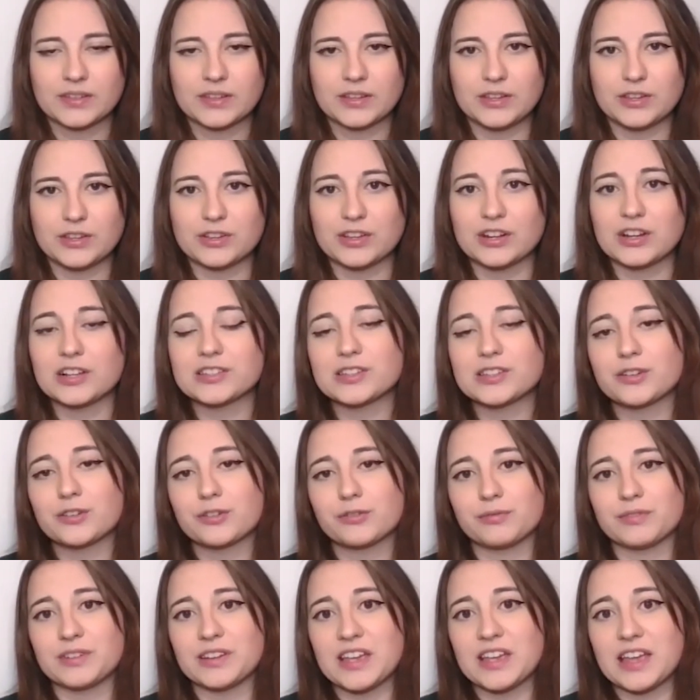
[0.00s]
You can also
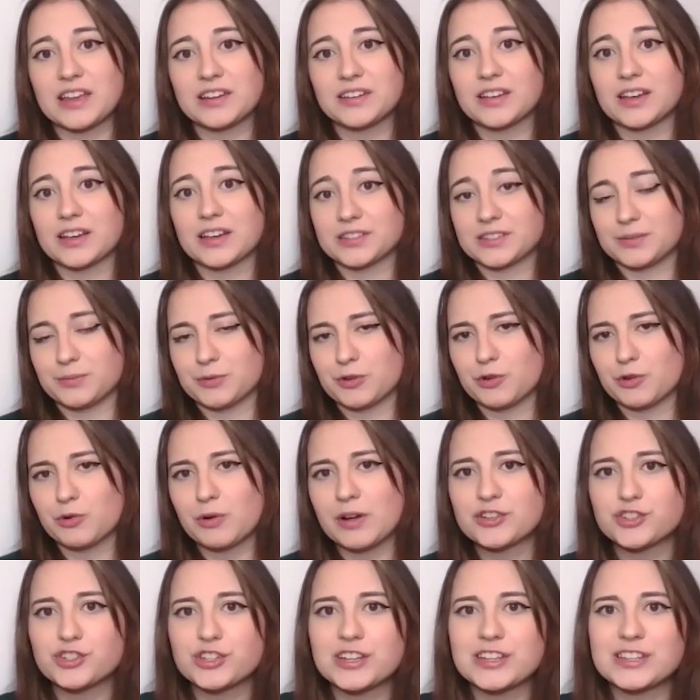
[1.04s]
create custom
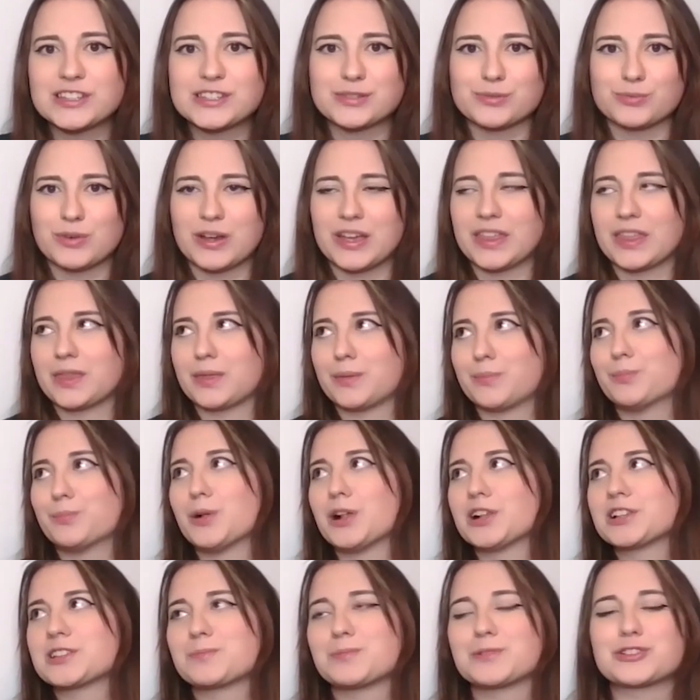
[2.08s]
questions with
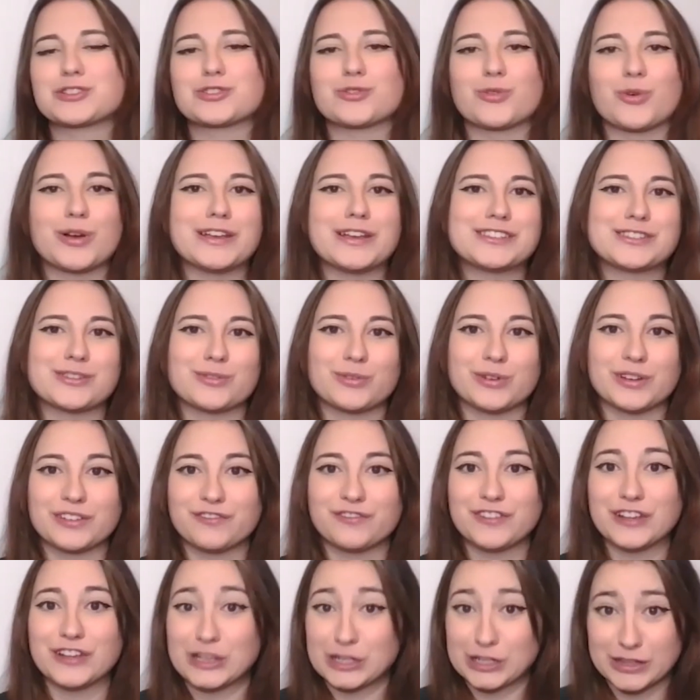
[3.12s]
multiple choice or
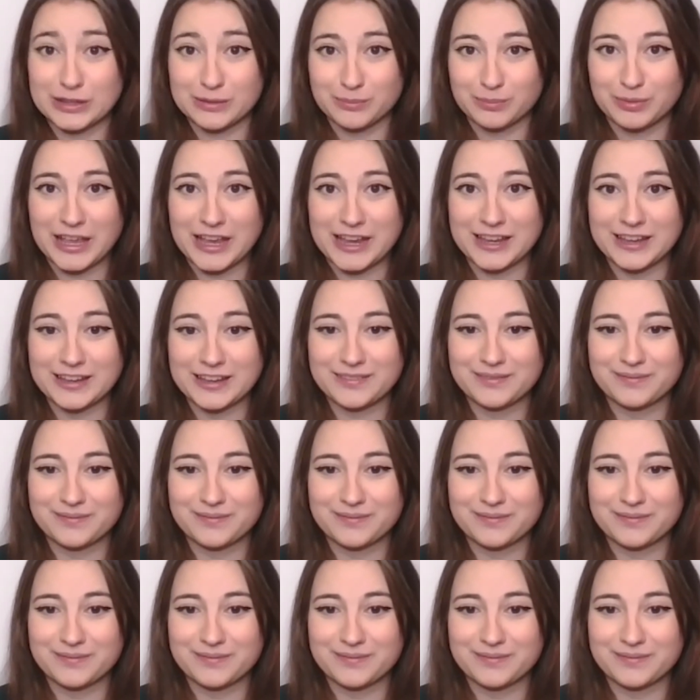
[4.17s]
fill in the blank.